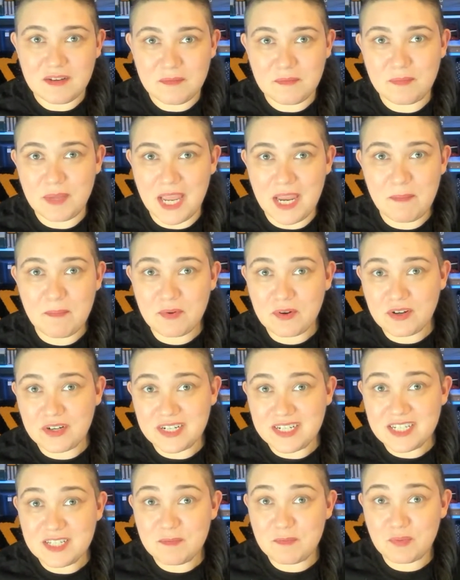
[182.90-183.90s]
paper
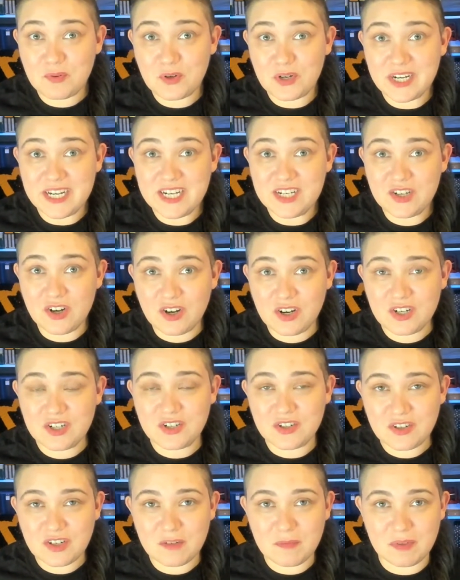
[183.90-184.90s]
is pretty darn
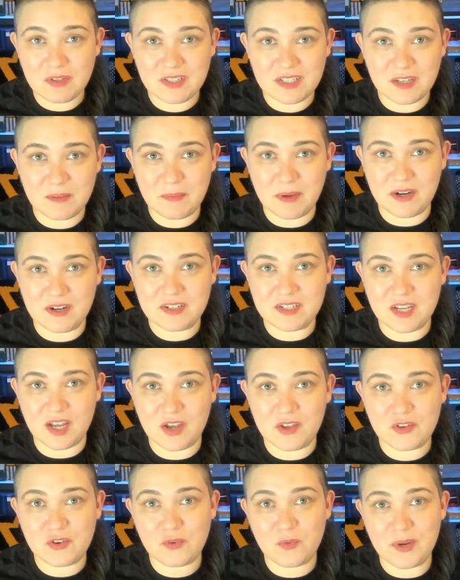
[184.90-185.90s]
durable compared to
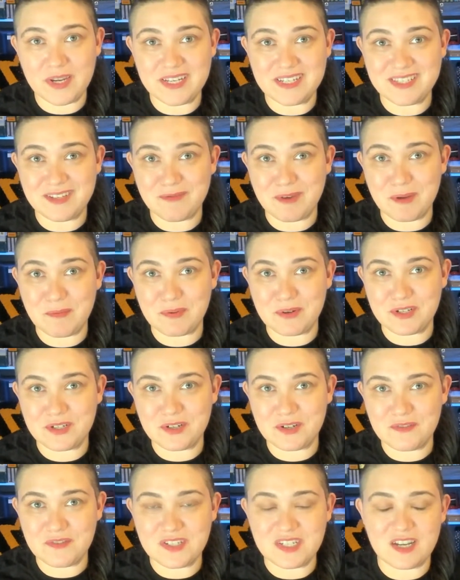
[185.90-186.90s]
other ways that we
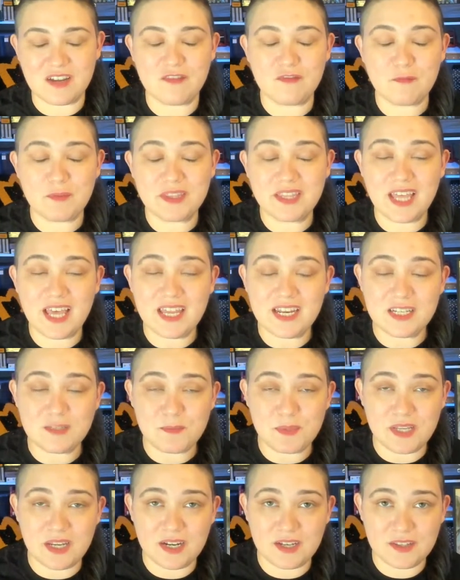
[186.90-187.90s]
preserve stuff, but that is
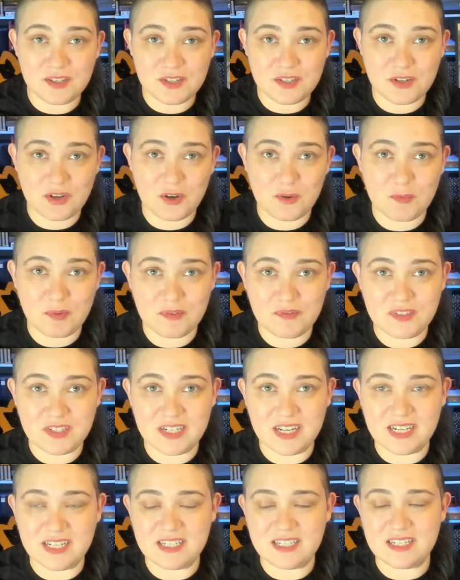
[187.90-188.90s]
beyond the scope of
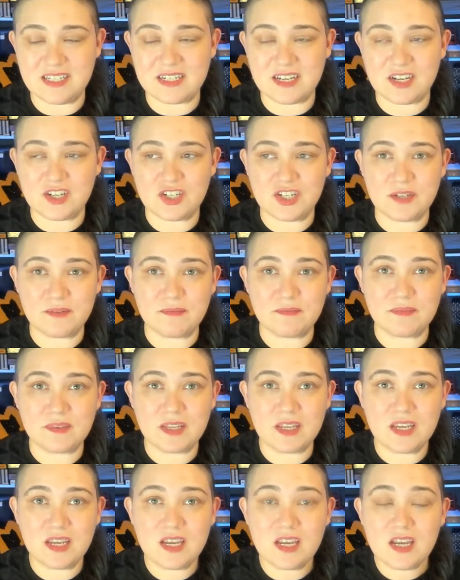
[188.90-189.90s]
today's discussion.
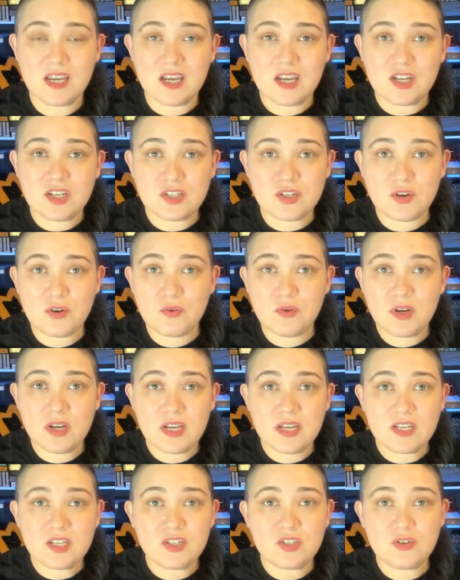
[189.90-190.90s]
So
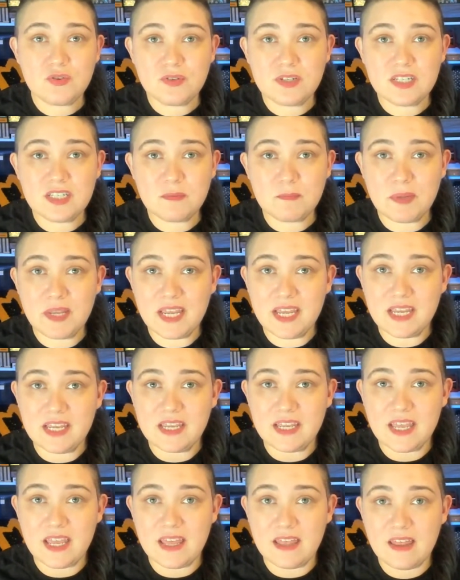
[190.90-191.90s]
students
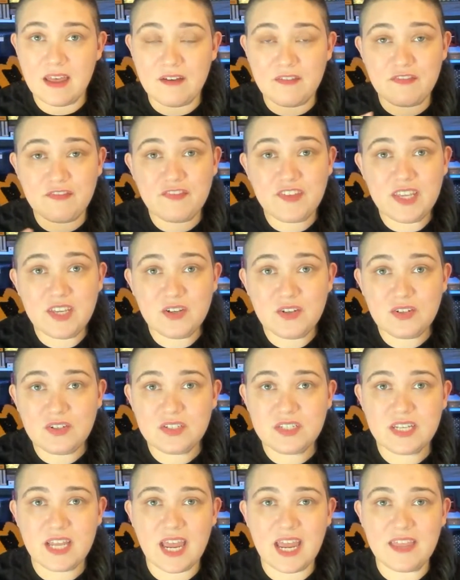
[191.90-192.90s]
pick a
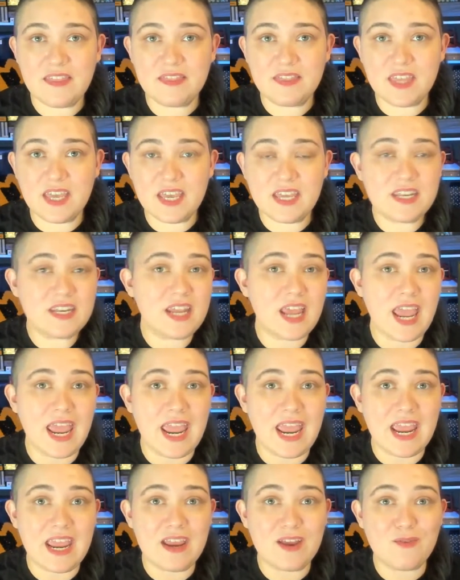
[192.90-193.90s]
field and then
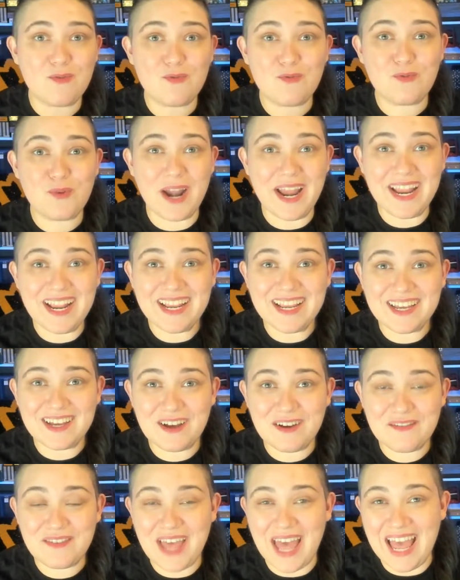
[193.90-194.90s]
a rank
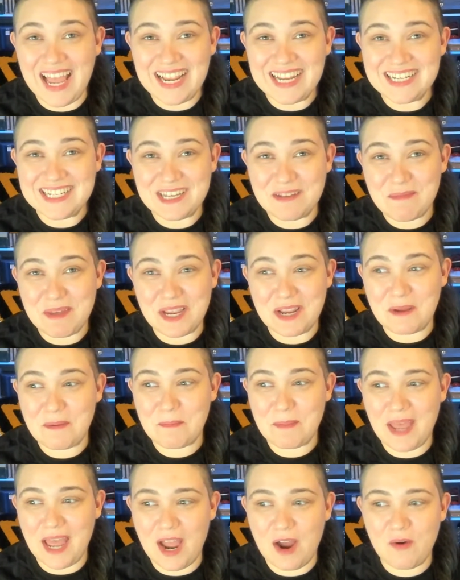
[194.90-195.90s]
of academic
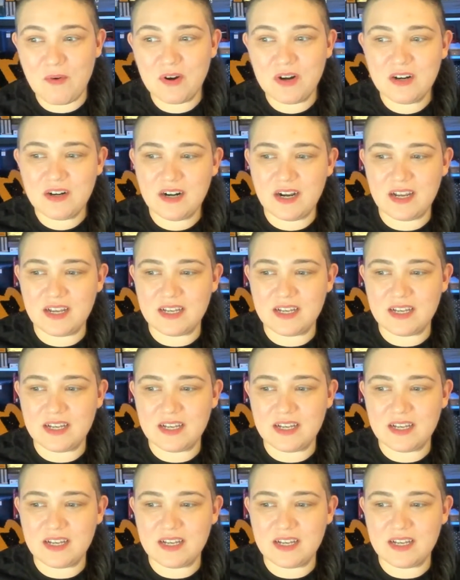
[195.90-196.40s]
power.